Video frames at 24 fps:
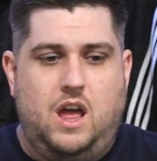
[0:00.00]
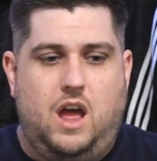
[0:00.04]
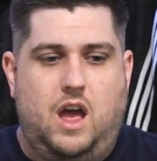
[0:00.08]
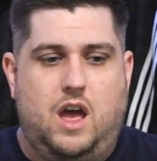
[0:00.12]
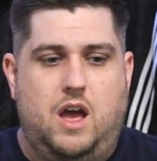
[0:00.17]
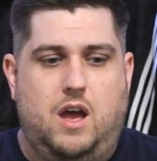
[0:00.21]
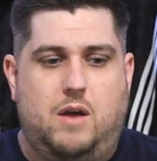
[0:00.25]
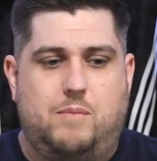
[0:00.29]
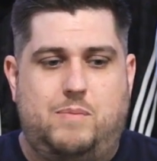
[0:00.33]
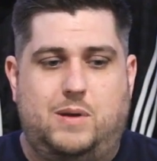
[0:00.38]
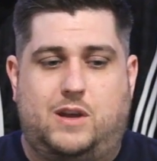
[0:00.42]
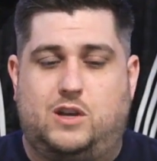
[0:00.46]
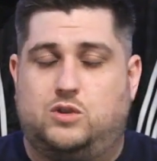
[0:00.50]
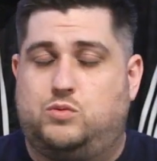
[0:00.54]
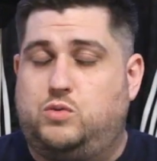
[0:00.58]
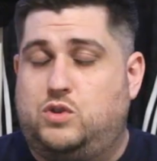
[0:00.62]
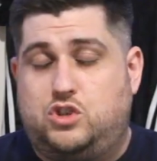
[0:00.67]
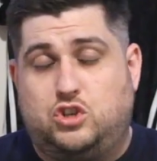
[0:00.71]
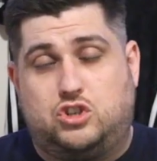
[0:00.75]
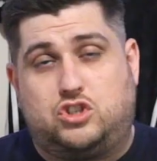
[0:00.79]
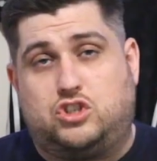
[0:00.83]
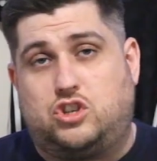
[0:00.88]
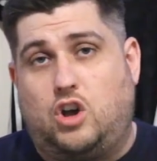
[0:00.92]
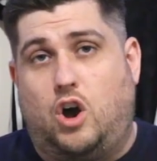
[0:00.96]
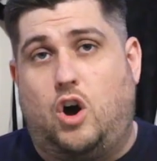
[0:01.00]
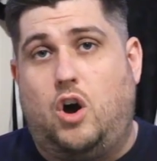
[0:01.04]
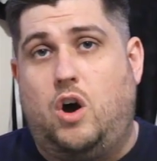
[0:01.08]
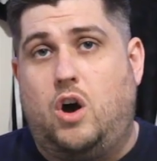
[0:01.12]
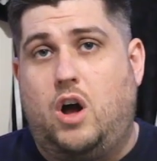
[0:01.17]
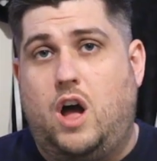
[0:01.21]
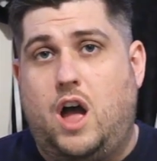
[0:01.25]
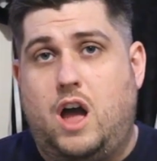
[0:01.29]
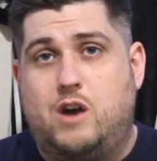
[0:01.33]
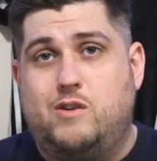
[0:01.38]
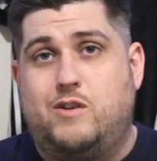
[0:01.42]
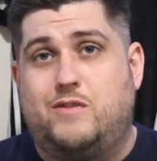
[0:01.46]
uh, because we just
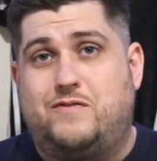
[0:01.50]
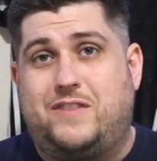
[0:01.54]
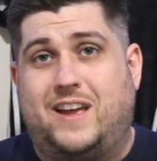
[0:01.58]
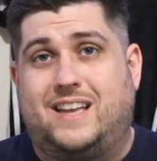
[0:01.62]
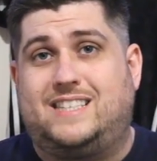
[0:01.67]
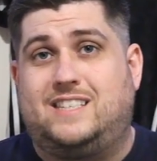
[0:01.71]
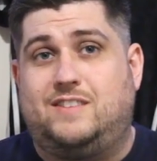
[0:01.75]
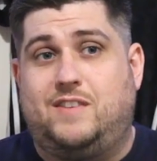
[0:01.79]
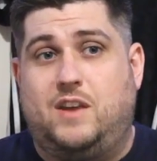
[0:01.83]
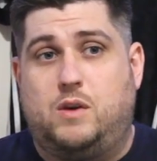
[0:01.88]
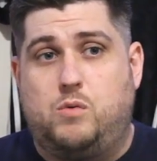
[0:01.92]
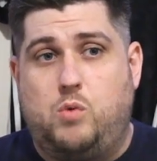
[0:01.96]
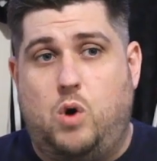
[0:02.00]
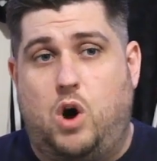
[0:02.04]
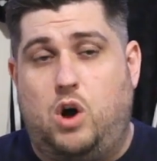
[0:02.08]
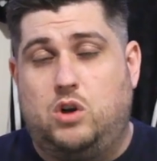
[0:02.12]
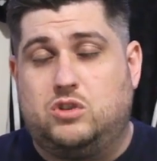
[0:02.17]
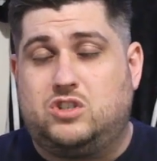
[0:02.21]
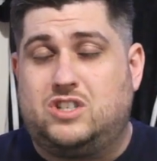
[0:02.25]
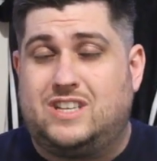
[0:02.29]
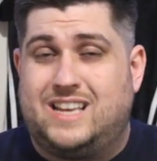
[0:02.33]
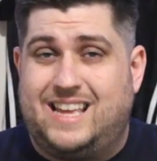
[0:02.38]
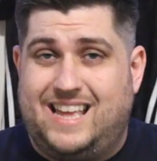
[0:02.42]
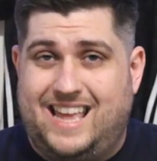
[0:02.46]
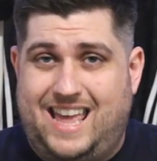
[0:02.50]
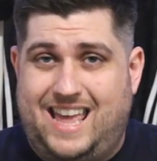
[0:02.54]
saw how effective it was